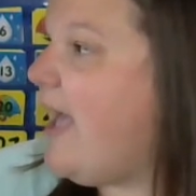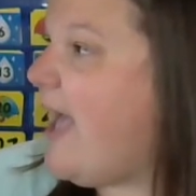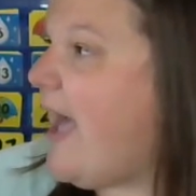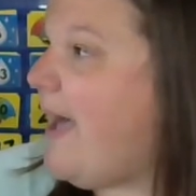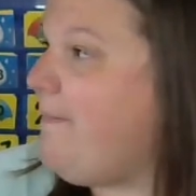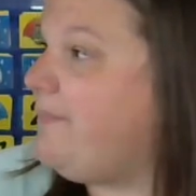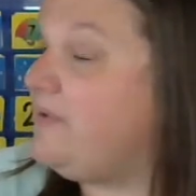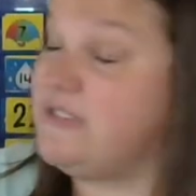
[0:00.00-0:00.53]

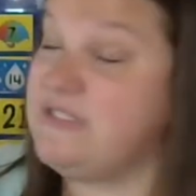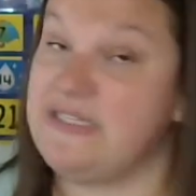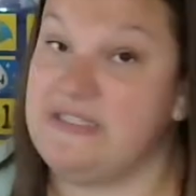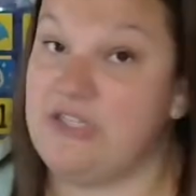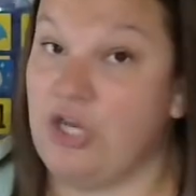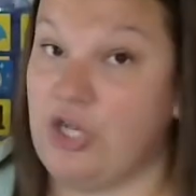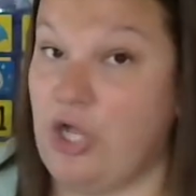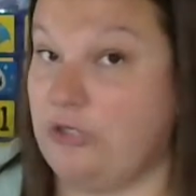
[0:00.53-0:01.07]
Apple seeds
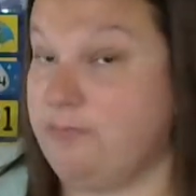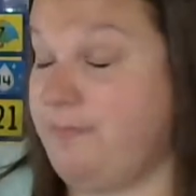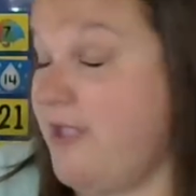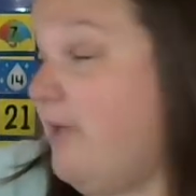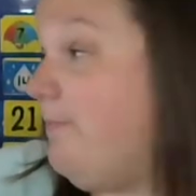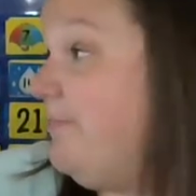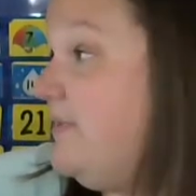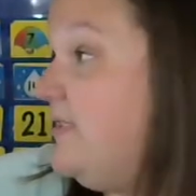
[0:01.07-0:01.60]
are called
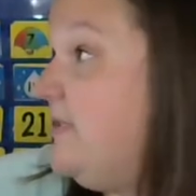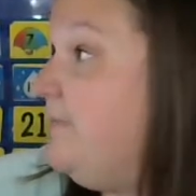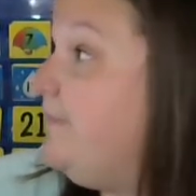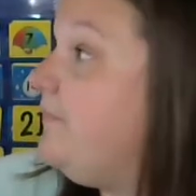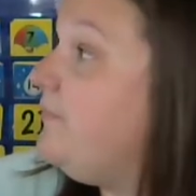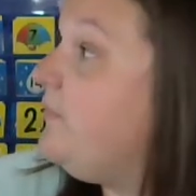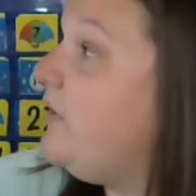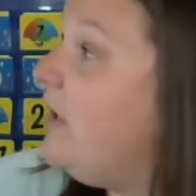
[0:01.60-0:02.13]
pips.
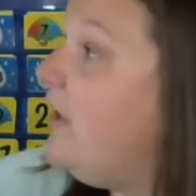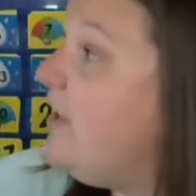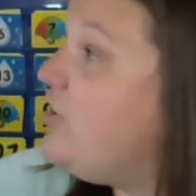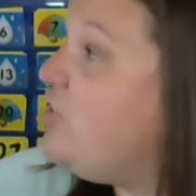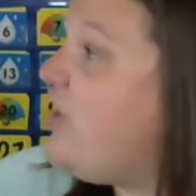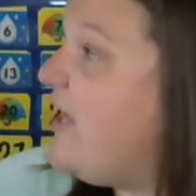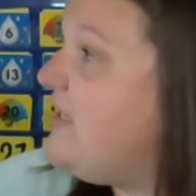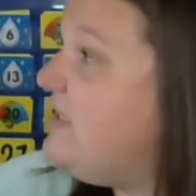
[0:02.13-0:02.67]

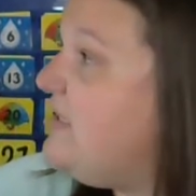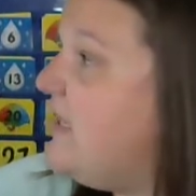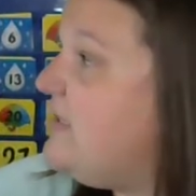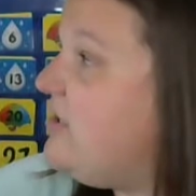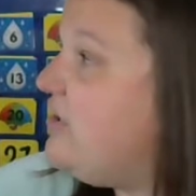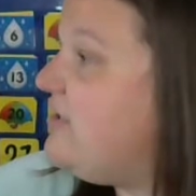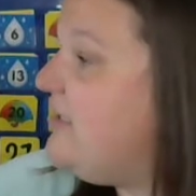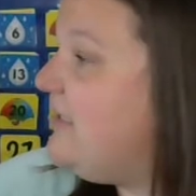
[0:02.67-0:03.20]
Chestnuts
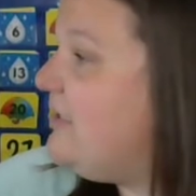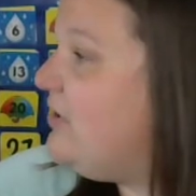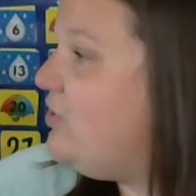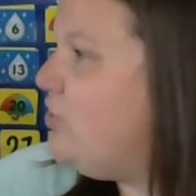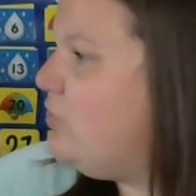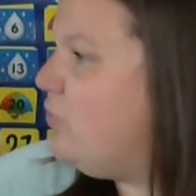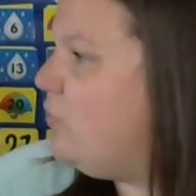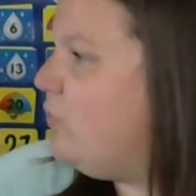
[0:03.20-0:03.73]
are seeds
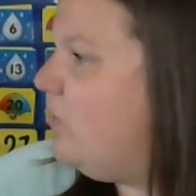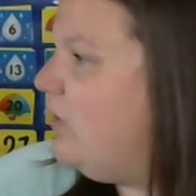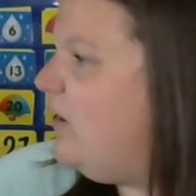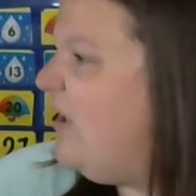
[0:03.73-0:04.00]
too.